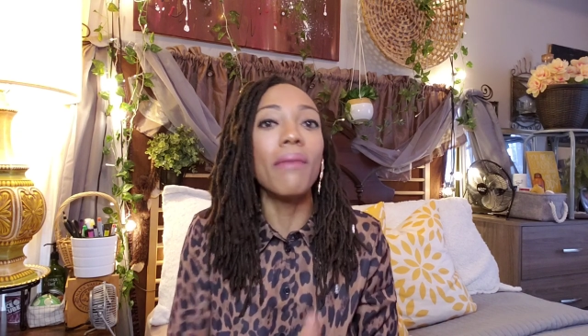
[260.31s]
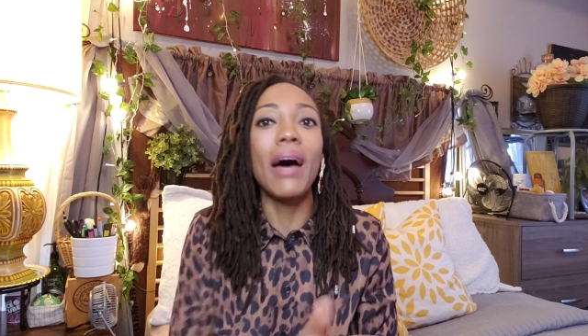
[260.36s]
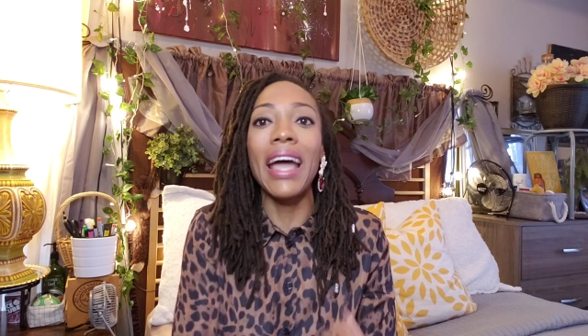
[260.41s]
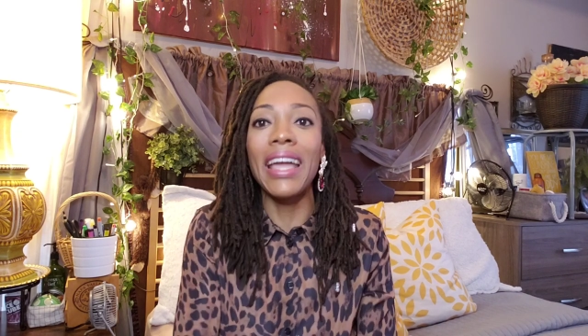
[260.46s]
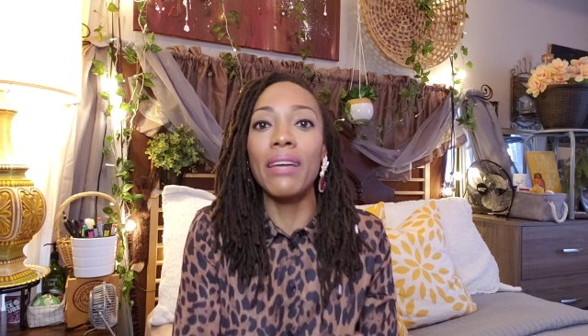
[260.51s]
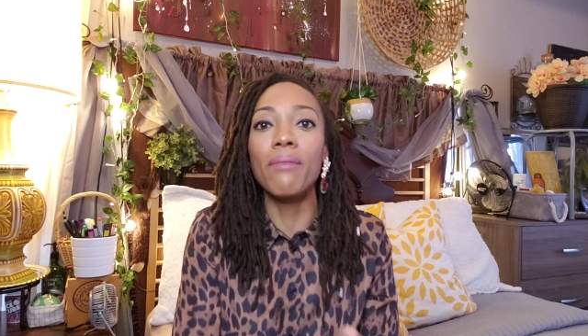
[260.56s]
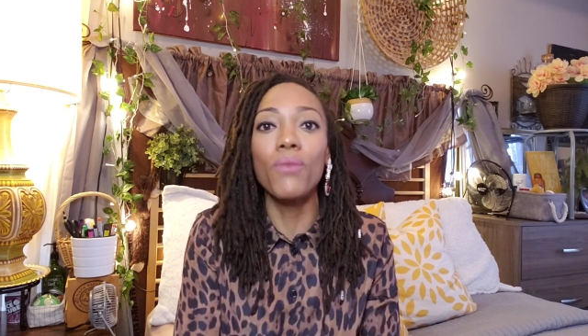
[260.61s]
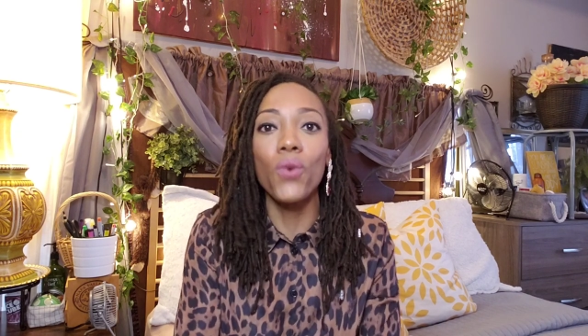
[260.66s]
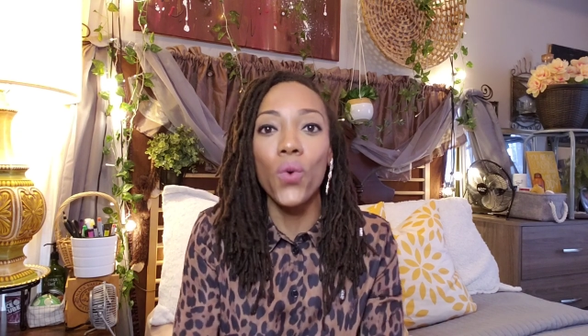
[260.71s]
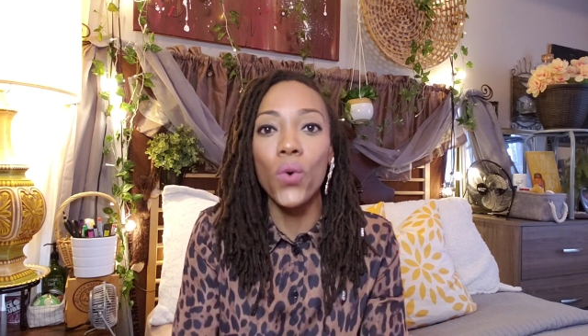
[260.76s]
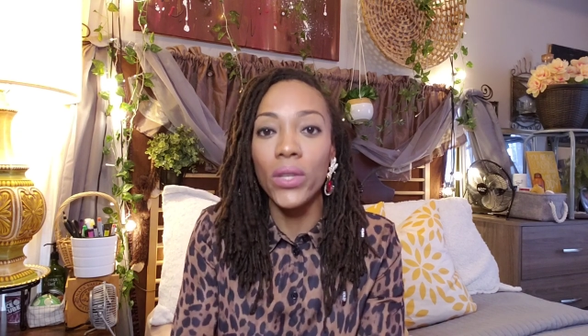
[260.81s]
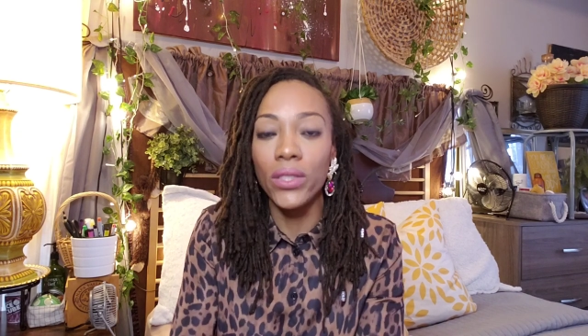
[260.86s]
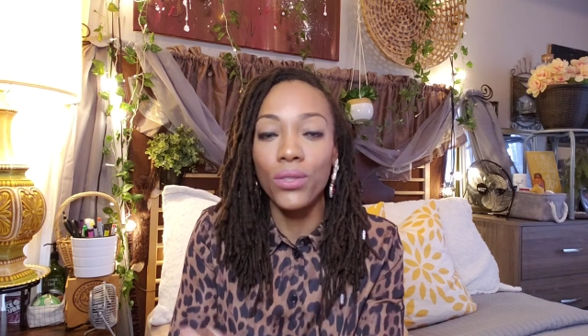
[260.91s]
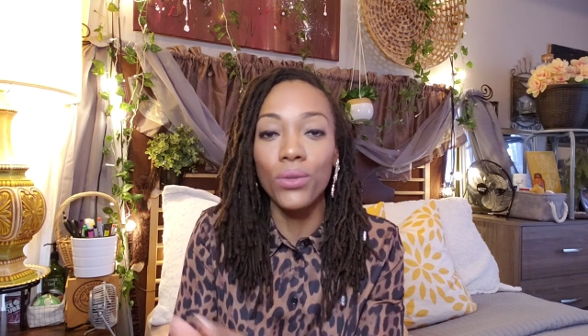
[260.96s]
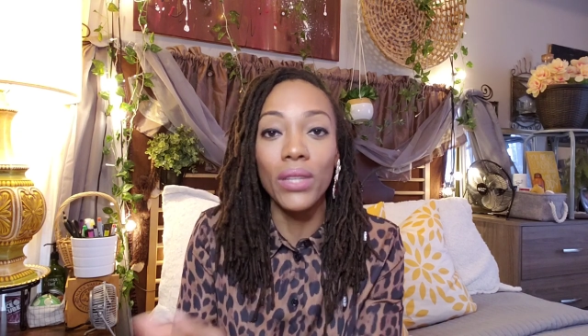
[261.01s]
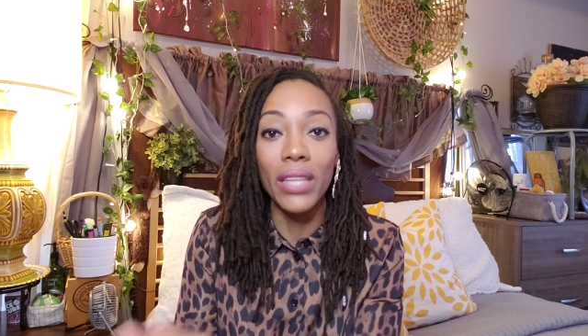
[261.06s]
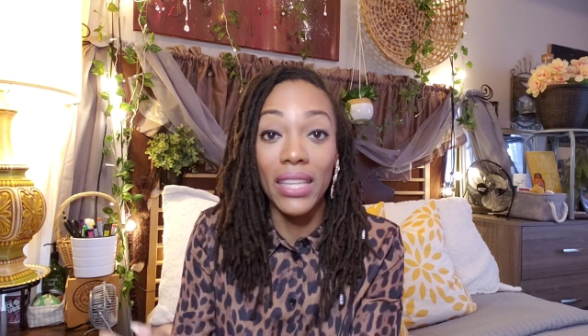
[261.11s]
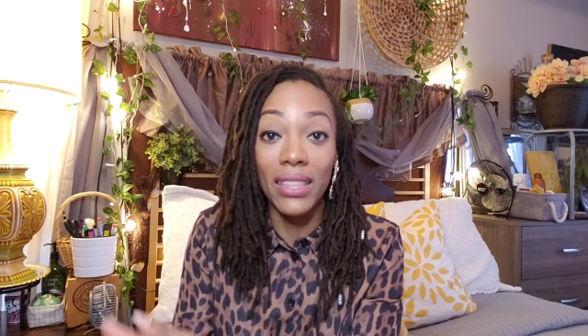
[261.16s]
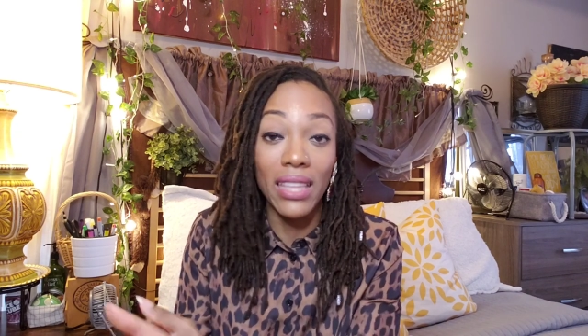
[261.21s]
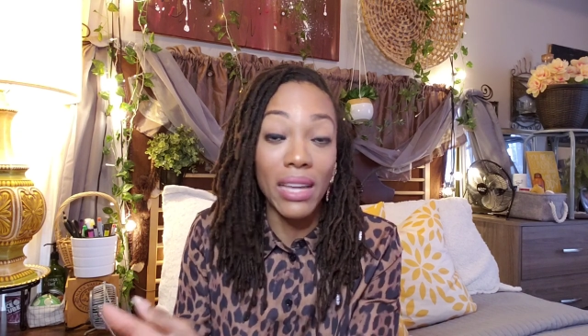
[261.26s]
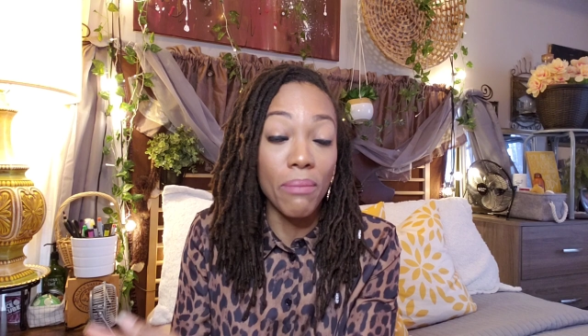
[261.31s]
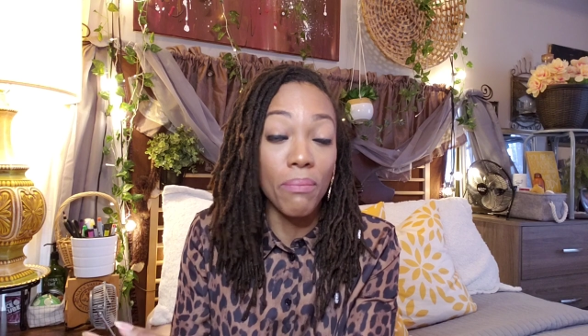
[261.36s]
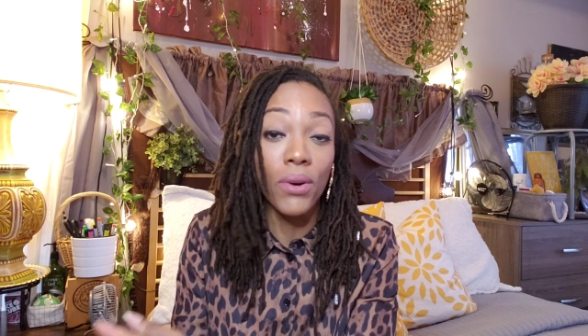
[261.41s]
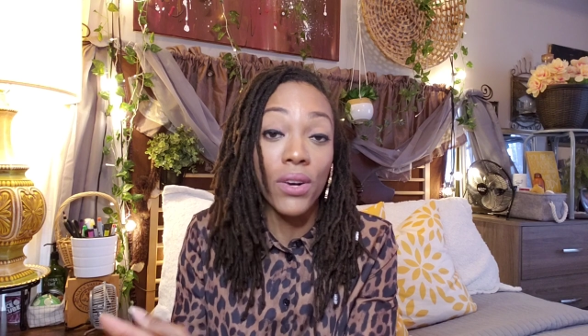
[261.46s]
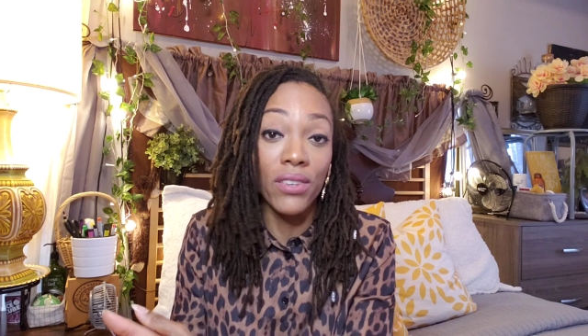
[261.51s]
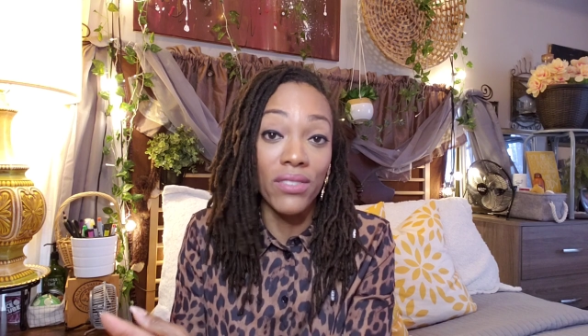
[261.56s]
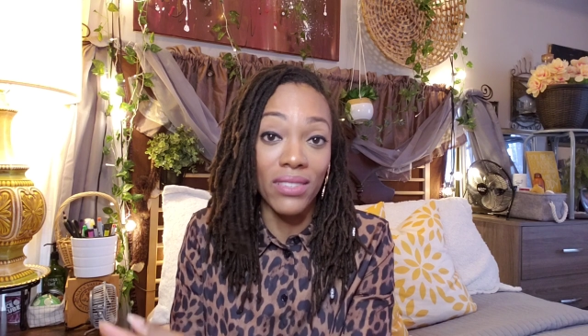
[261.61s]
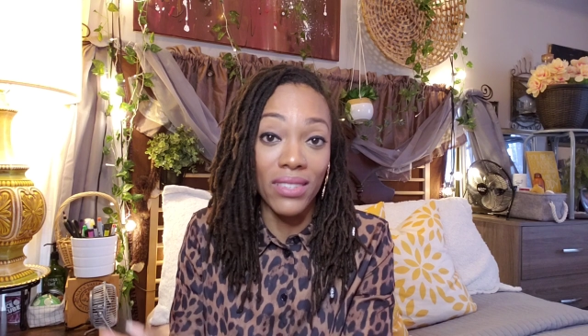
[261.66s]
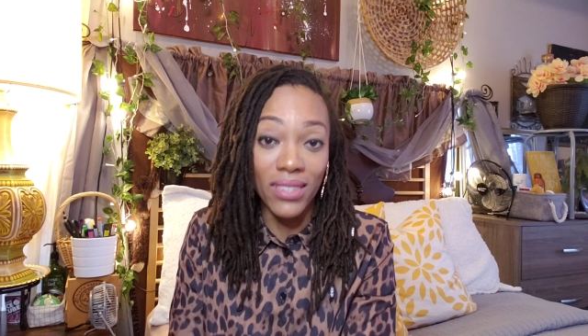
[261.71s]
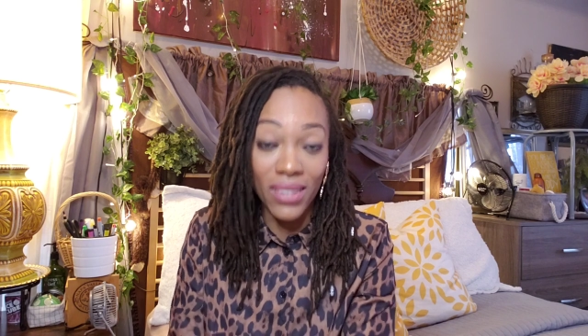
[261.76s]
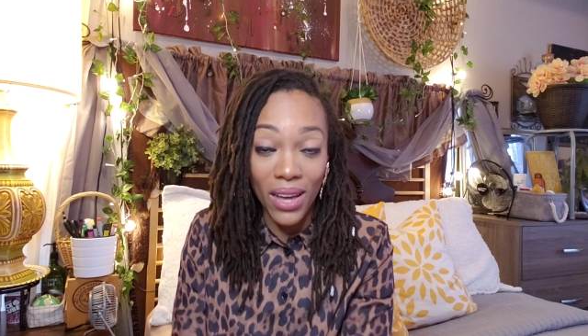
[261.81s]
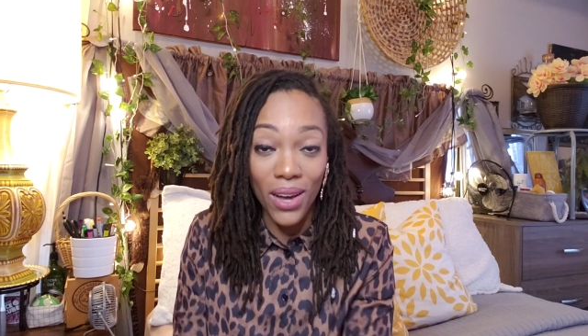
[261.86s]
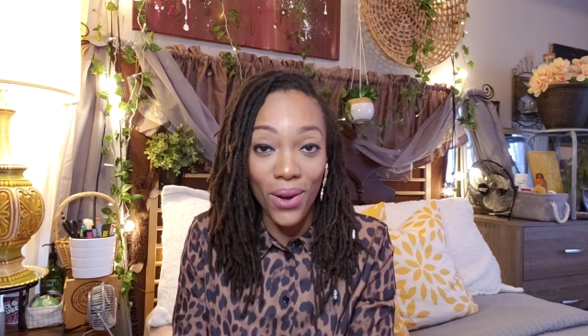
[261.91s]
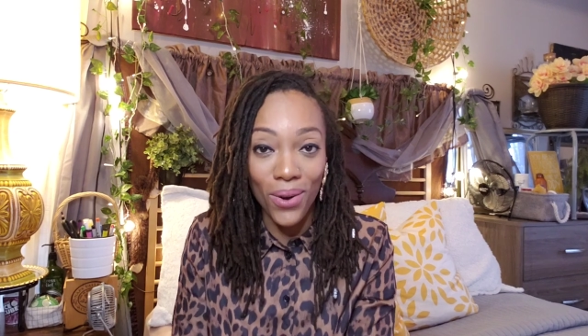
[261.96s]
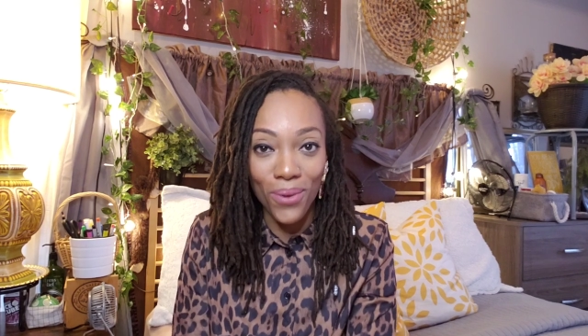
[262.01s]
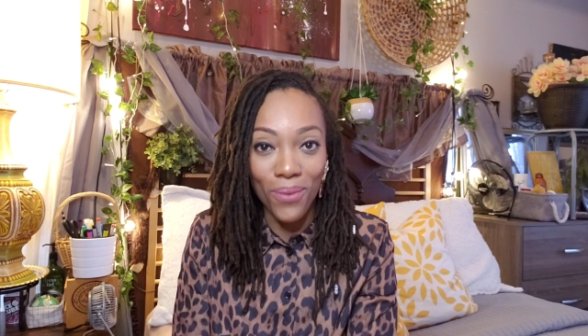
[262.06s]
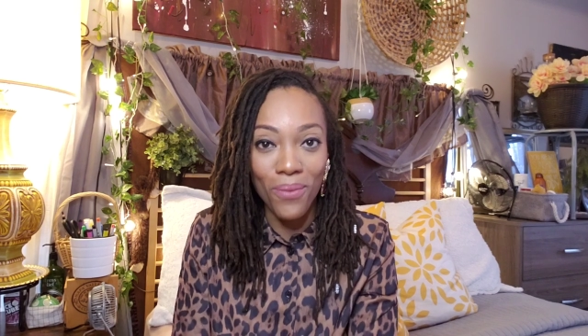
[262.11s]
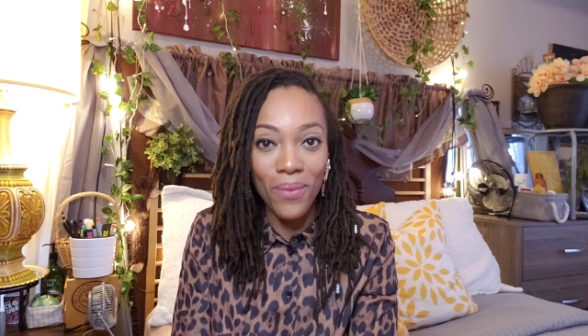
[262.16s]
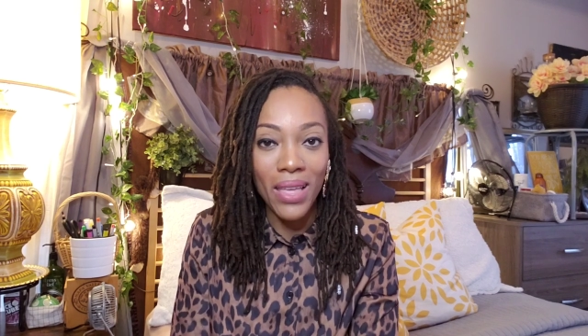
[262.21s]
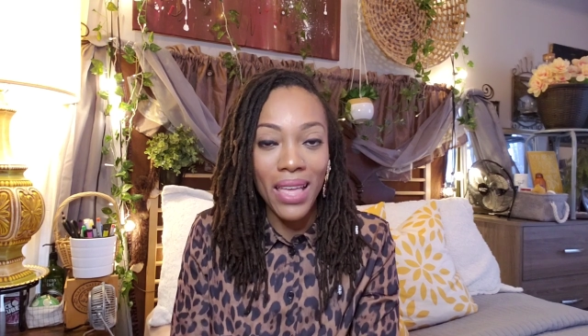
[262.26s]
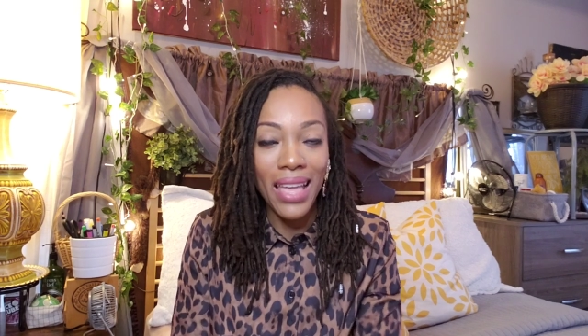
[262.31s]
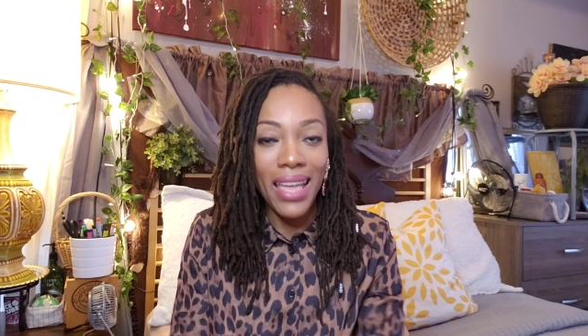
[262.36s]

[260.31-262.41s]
I am going to let that person know.